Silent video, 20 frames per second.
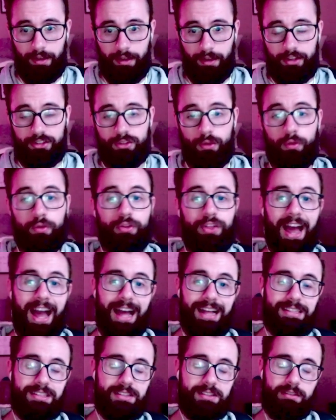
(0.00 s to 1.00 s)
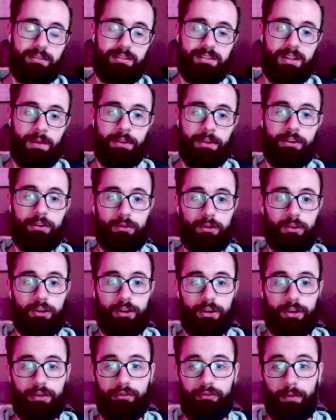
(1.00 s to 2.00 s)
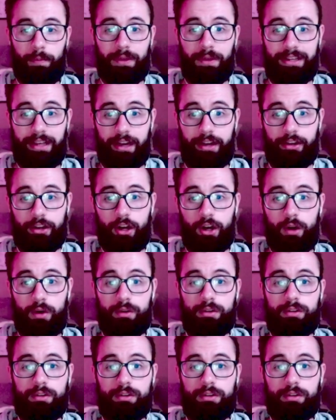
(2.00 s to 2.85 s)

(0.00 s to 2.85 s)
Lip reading: So that's something to learn from the get-go.